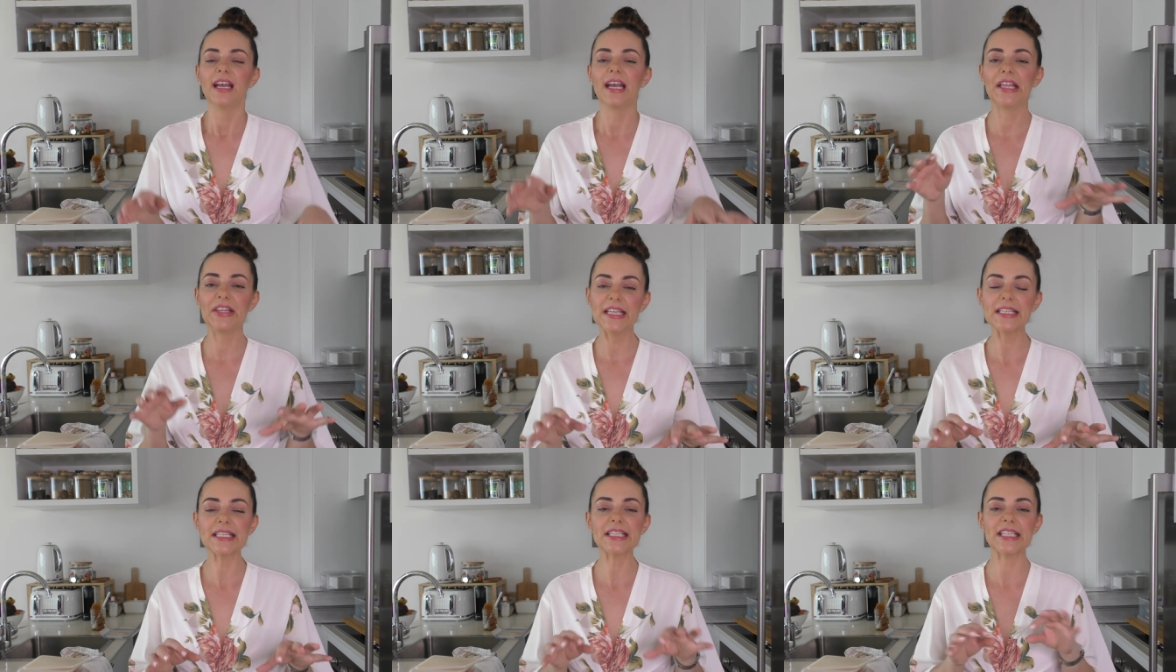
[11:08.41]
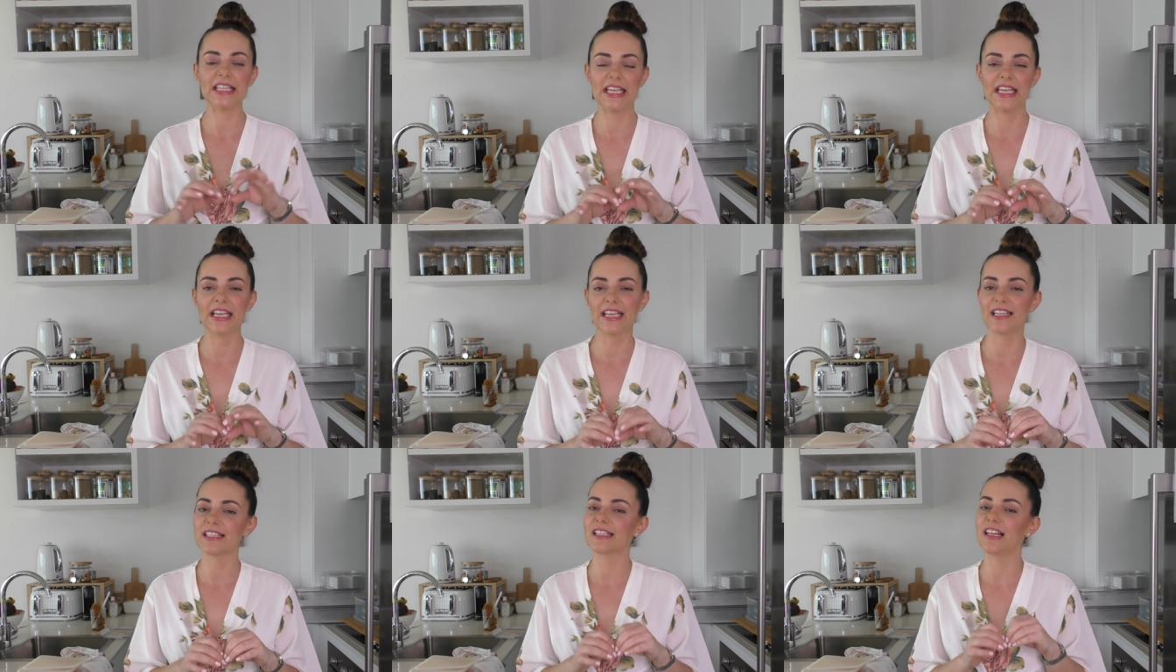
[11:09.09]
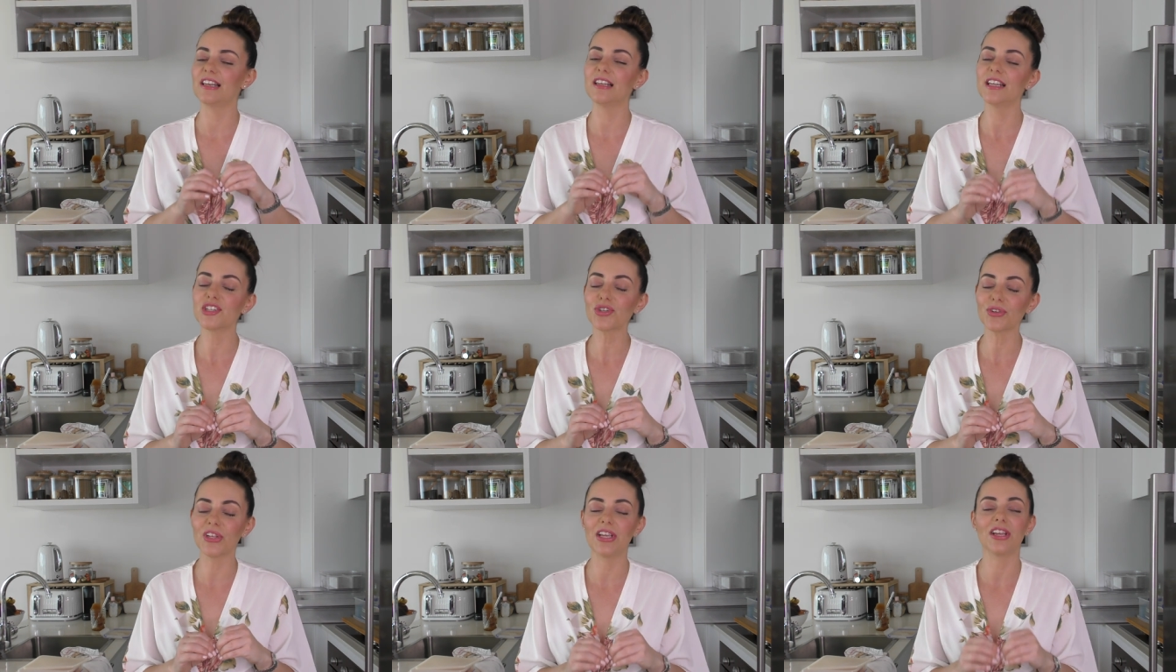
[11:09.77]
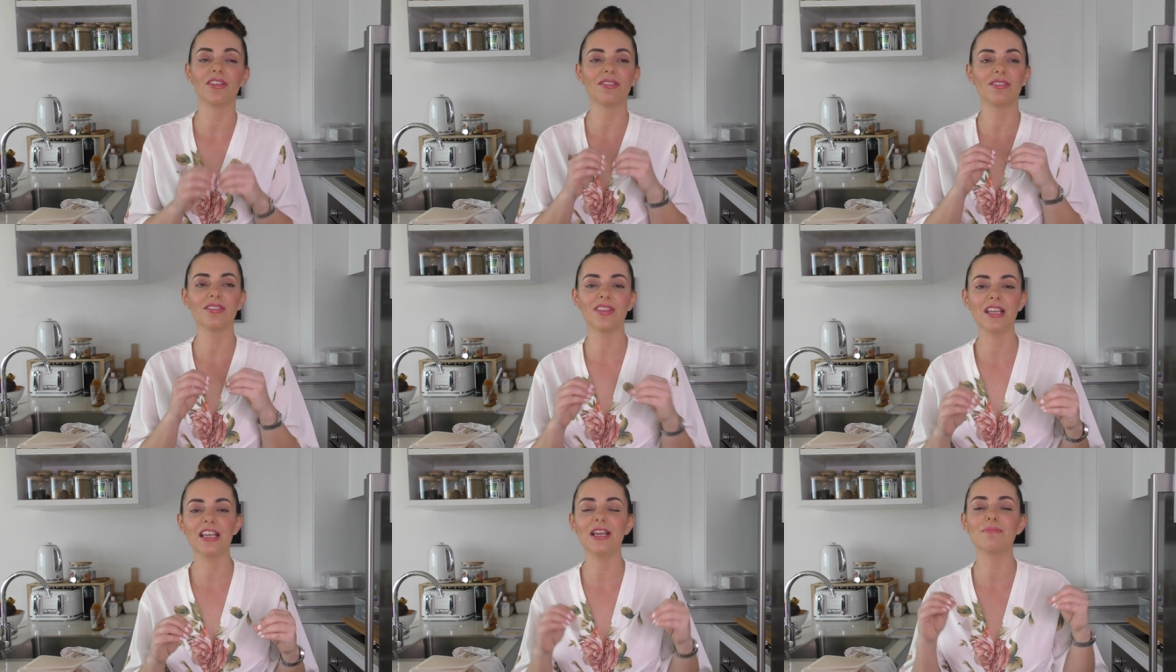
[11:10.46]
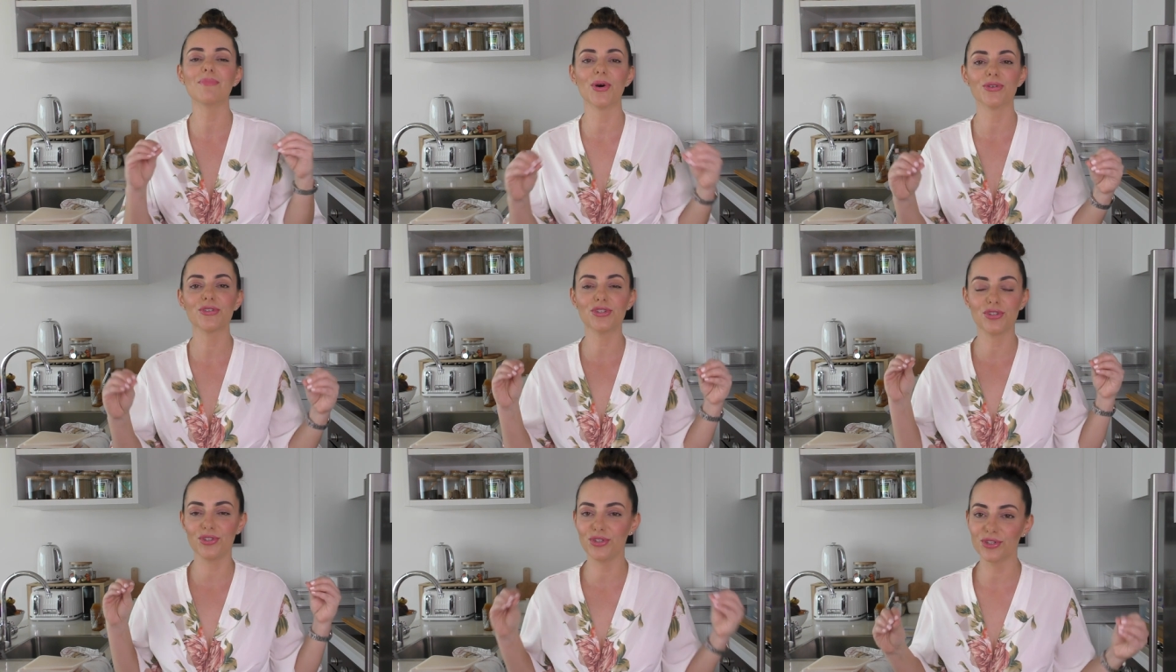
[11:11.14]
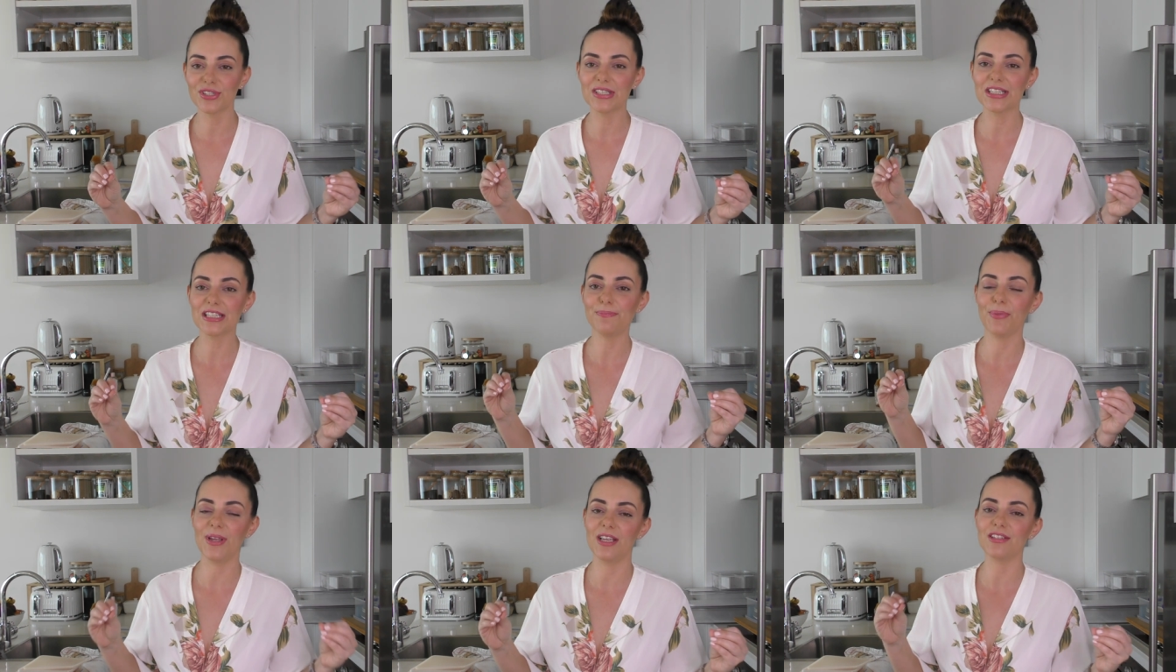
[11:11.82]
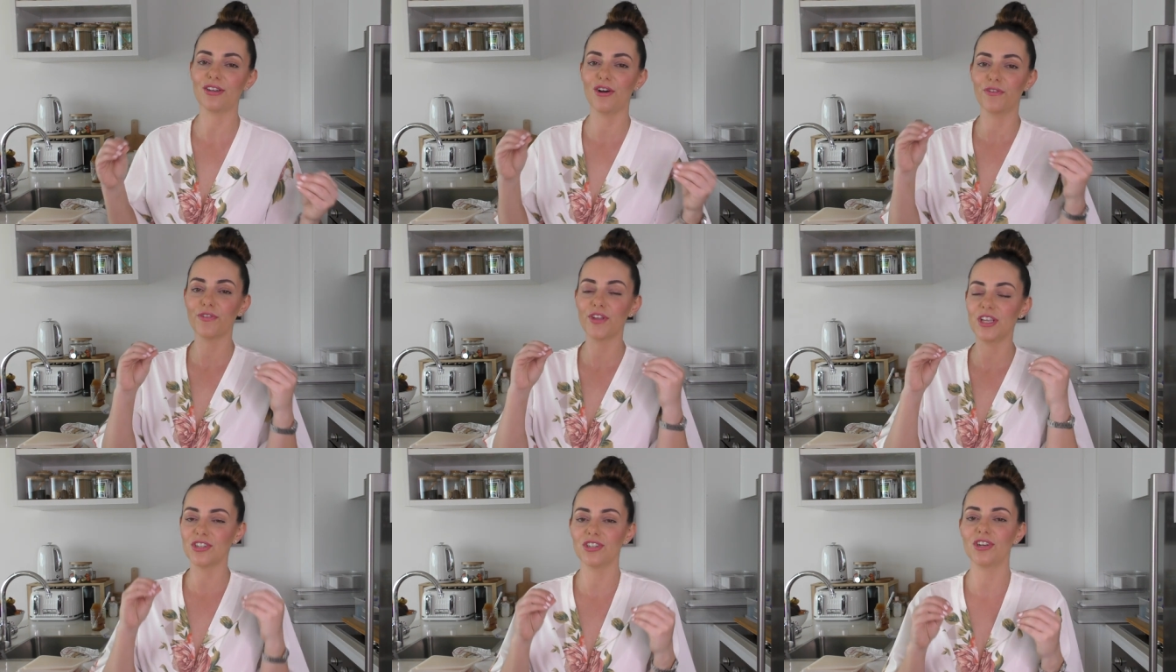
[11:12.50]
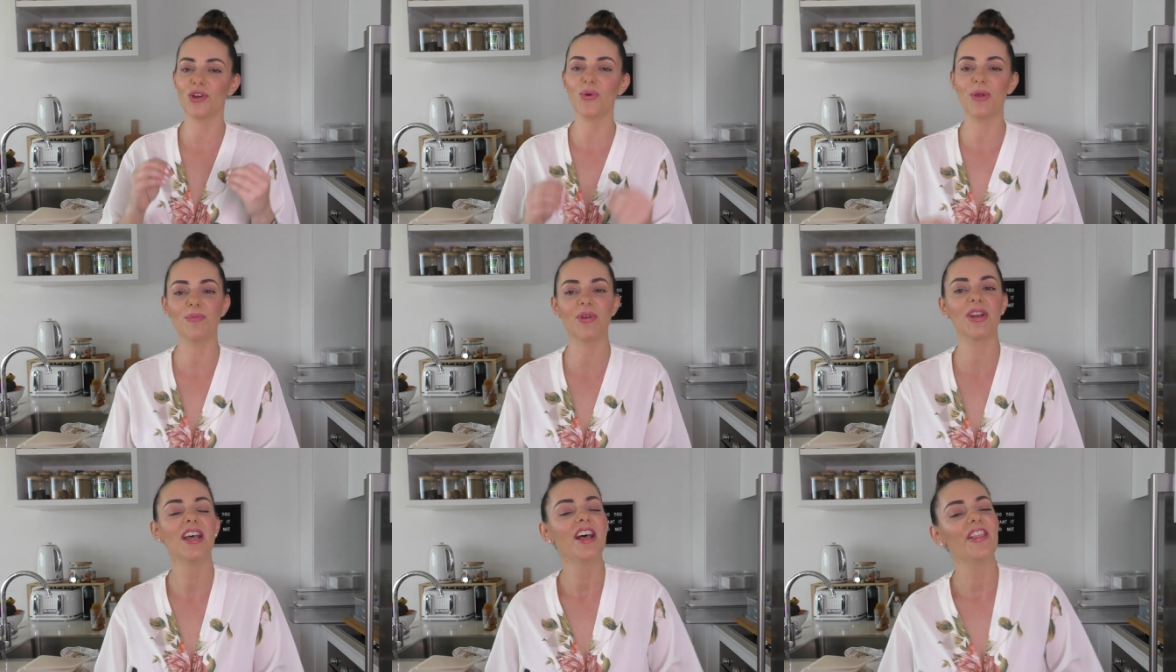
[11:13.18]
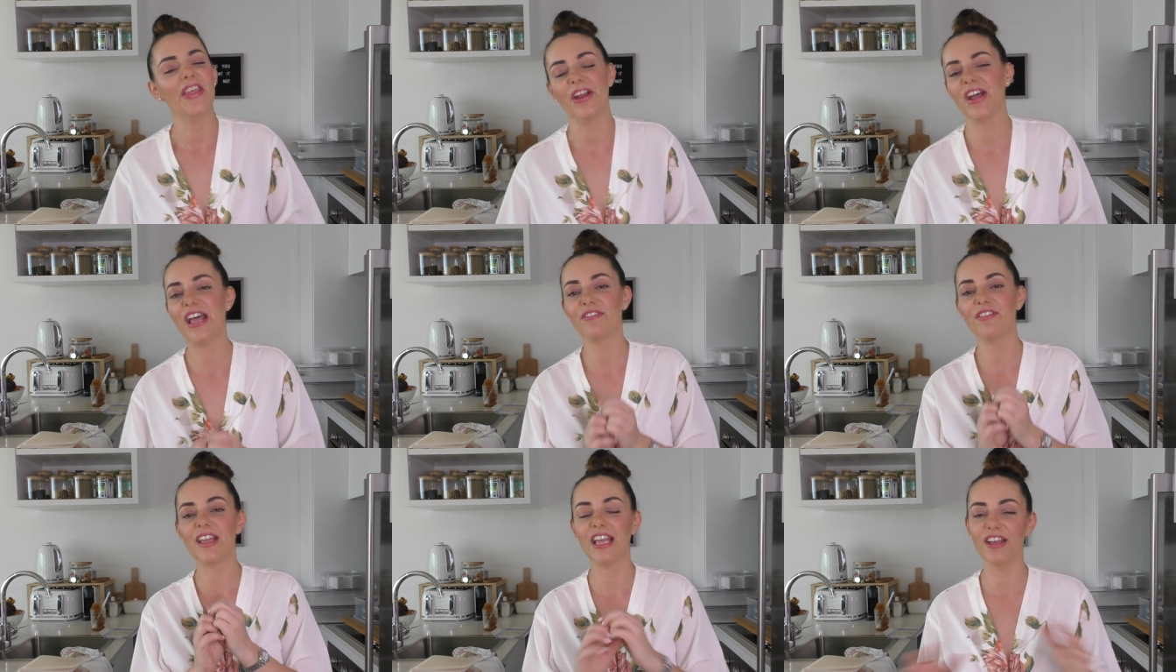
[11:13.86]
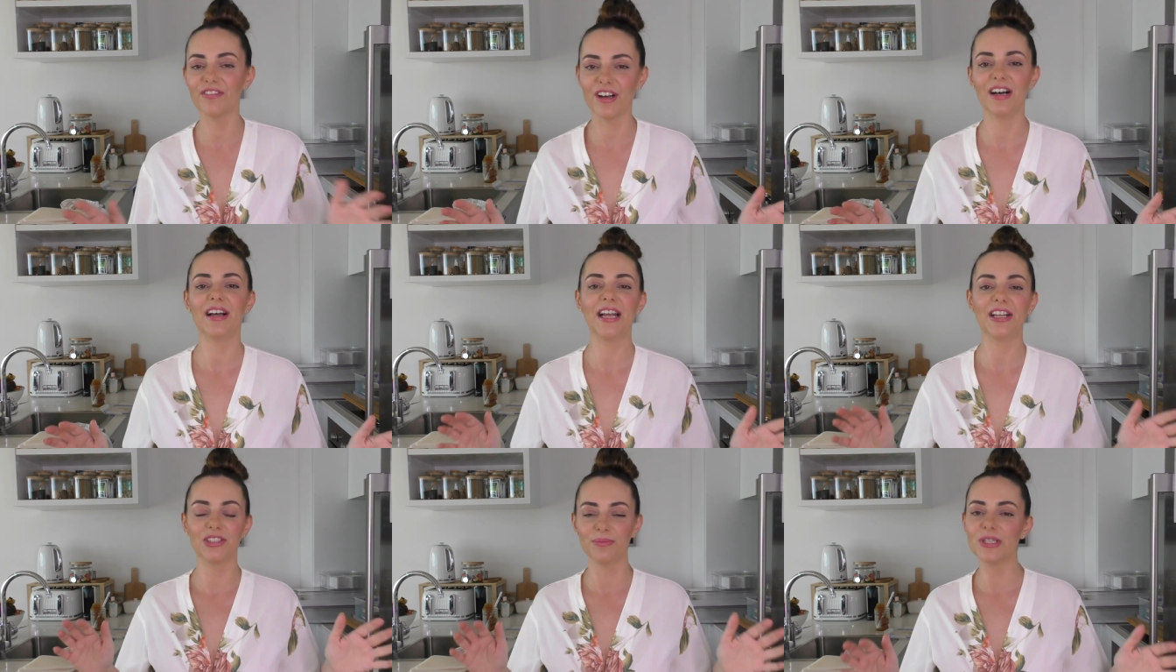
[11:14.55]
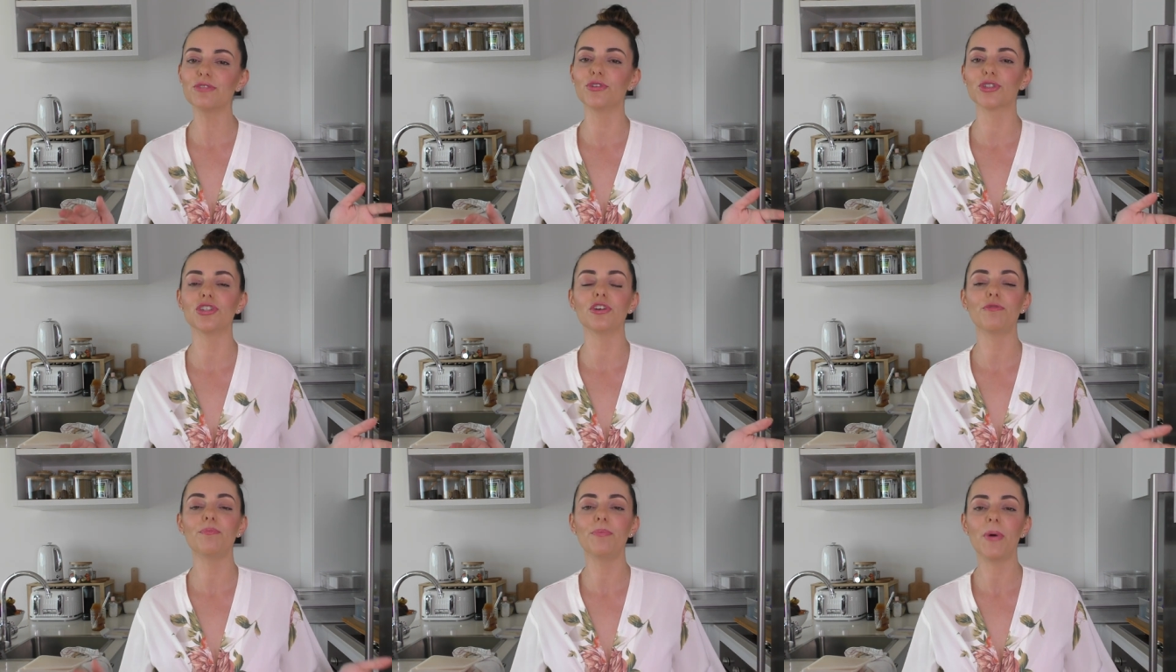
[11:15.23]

And this thing is literally the most useless piece of kitchen equipment that I have ever had the misfortune of